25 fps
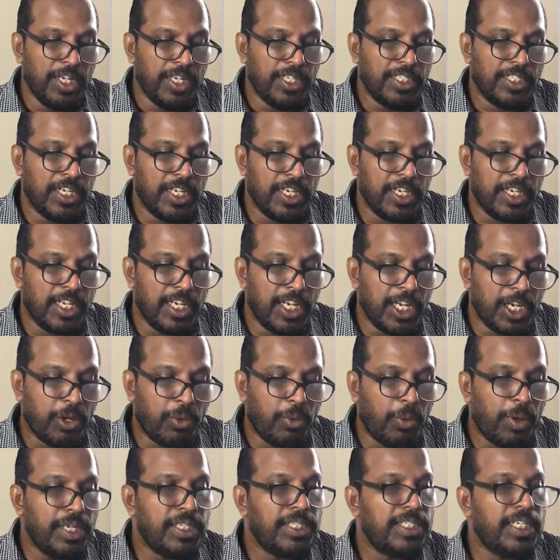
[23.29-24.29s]
the
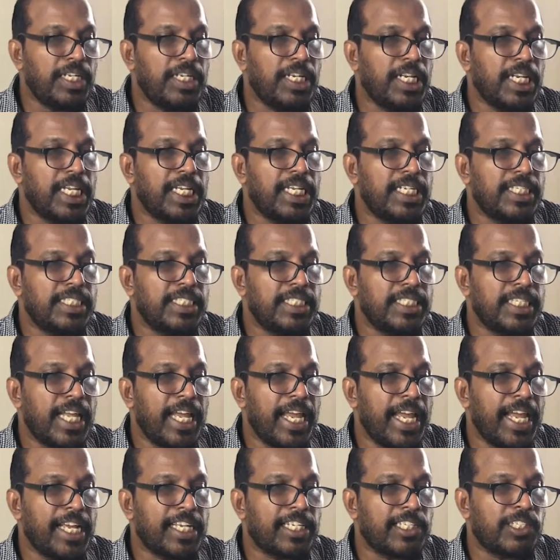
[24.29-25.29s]
equation is
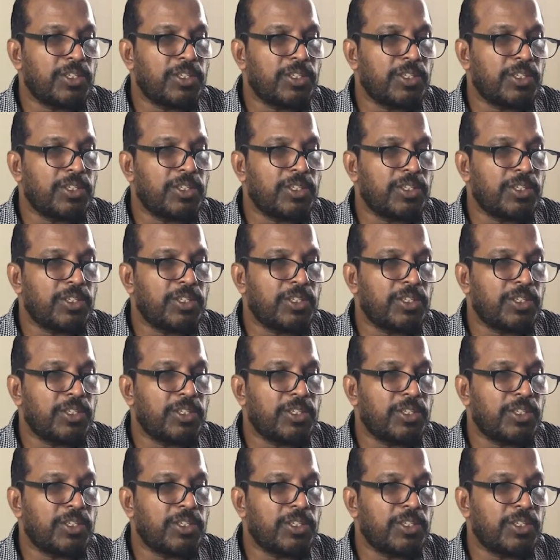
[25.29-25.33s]
x